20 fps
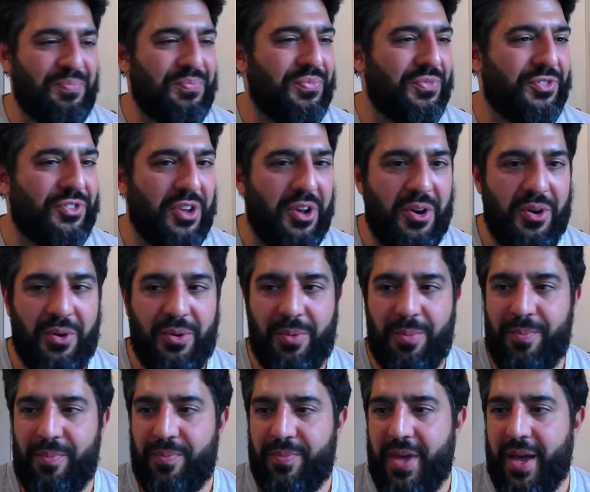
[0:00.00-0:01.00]
So
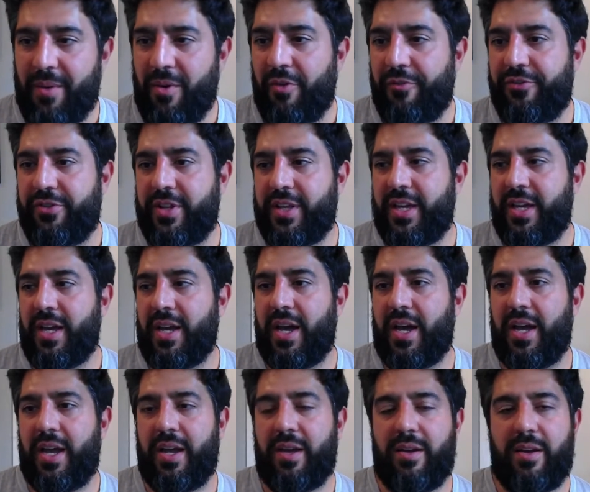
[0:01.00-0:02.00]
yeah, hopefully
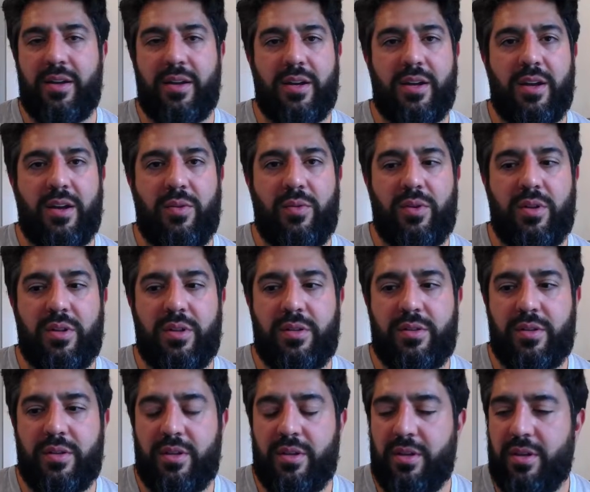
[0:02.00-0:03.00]
I will
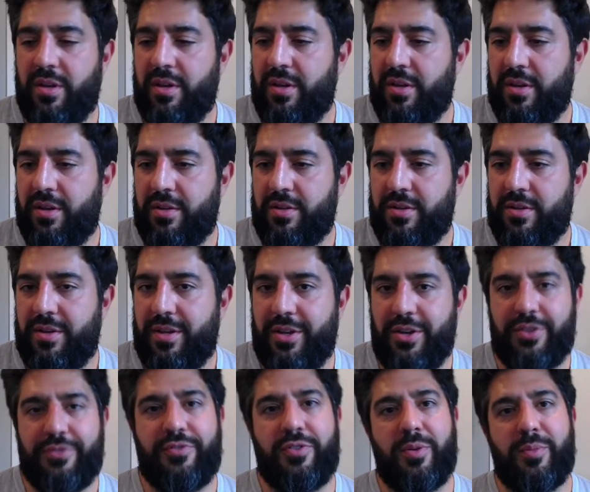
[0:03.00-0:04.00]
hear
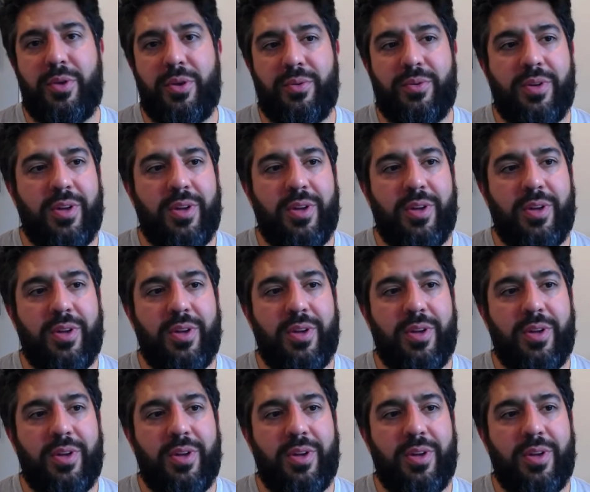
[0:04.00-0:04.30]
from you,